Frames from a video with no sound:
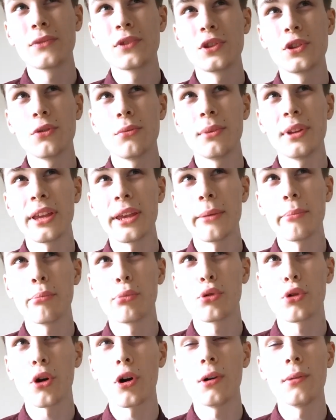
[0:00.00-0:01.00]
too many
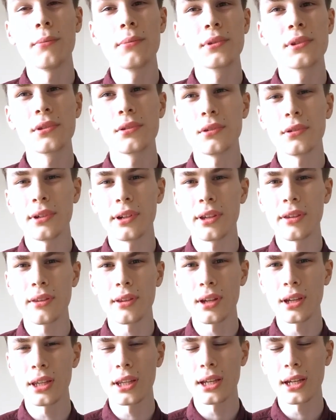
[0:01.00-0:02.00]
props or
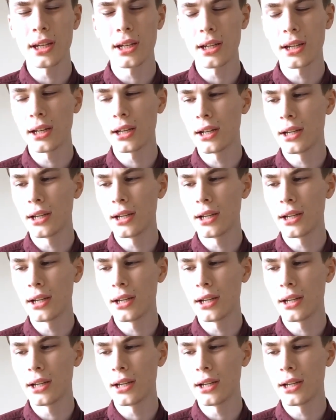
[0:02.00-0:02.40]
anything like that.